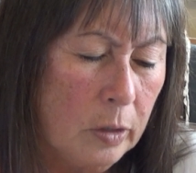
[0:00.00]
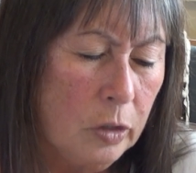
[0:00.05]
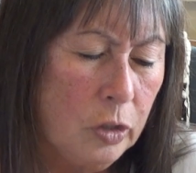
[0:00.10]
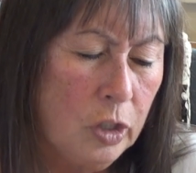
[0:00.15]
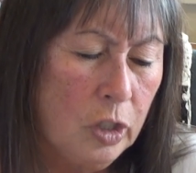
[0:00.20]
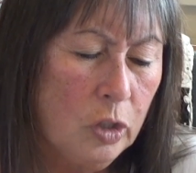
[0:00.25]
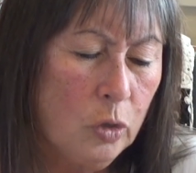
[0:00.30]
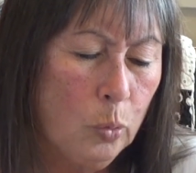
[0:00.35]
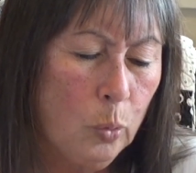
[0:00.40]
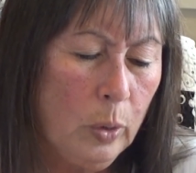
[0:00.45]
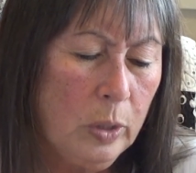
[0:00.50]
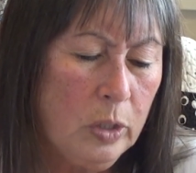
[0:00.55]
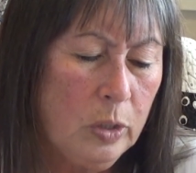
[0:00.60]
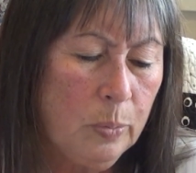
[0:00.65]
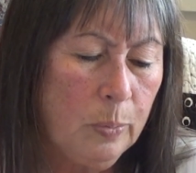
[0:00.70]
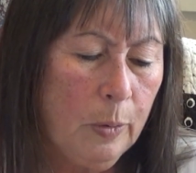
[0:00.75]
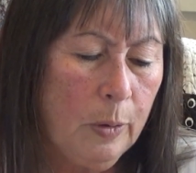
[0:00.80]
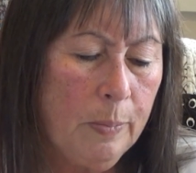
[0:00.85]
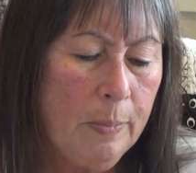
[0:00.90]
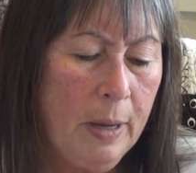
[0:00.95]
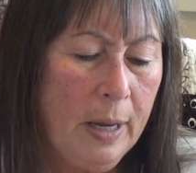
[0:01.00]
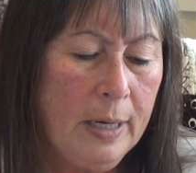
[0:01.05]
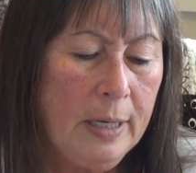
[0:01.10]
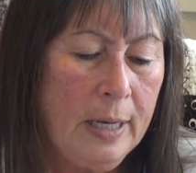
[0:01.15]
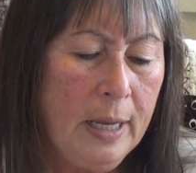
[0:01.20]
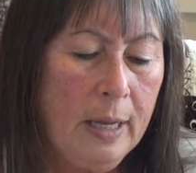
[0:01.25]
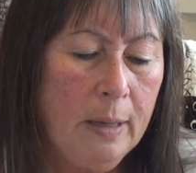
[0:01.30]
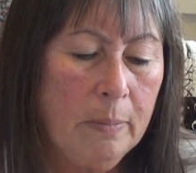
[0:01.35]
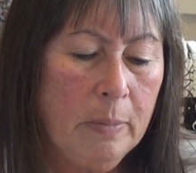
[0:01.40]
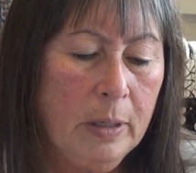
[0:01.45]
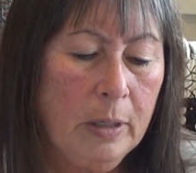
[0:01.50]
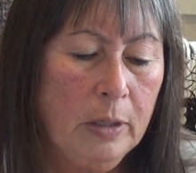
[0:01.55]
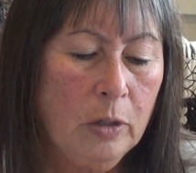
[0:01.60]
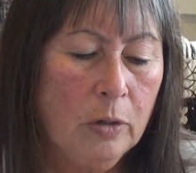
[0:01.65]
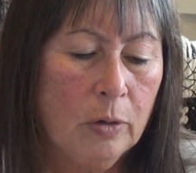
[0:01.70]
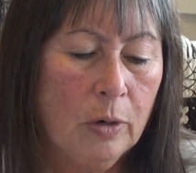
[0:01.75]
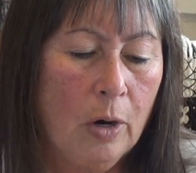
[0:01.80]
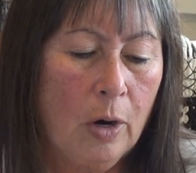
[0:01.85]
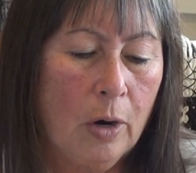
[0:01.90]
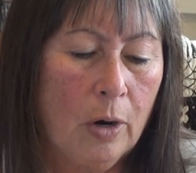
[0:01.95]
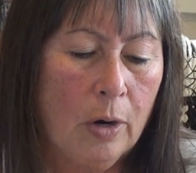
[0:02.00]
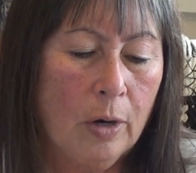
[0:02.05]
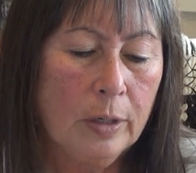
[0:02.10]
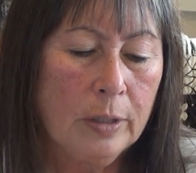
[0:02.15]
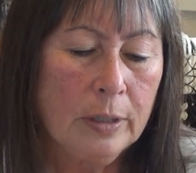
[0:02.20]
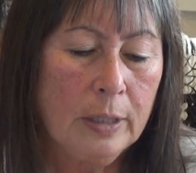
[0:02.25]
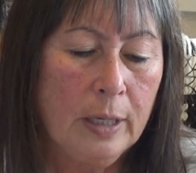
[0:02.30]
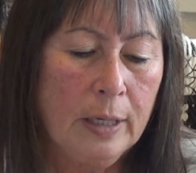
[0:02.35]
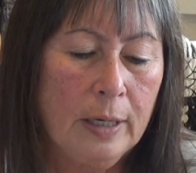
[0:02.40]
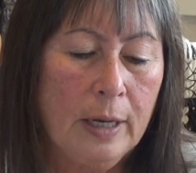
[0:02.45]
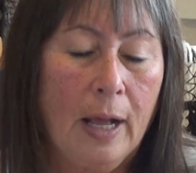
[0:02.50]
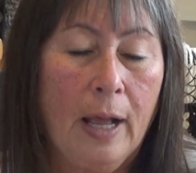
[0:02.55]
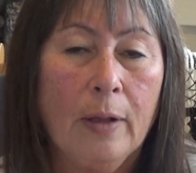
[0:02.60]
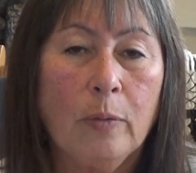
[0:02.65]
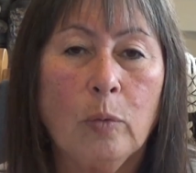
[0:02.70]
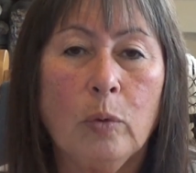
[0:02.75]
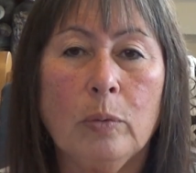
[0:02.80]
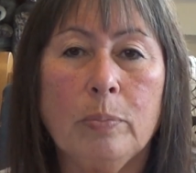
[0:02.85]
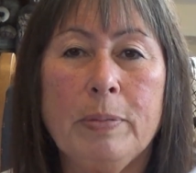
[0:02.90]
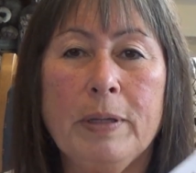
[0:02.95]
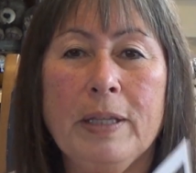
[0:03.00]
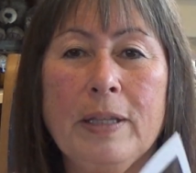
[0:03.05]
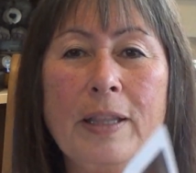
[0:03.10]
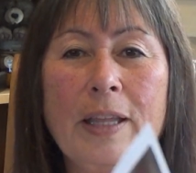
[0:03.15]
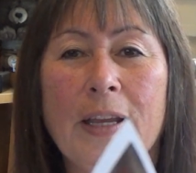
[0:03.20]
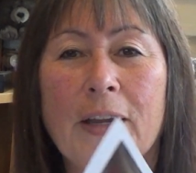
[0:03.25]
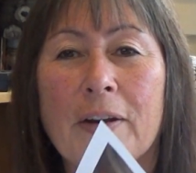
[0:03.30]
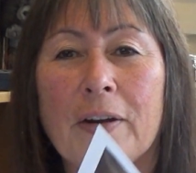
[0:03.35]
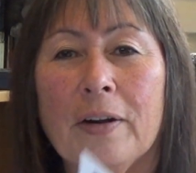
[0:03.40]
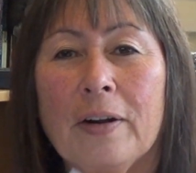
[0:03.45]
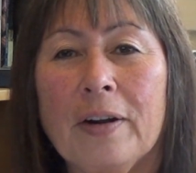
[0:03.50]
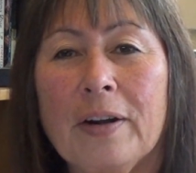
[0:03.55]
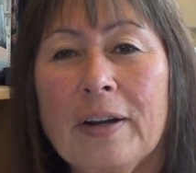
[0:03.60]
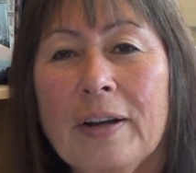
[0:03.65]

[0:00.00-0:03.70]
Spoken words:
Just whisper my name in your heart and I will be there.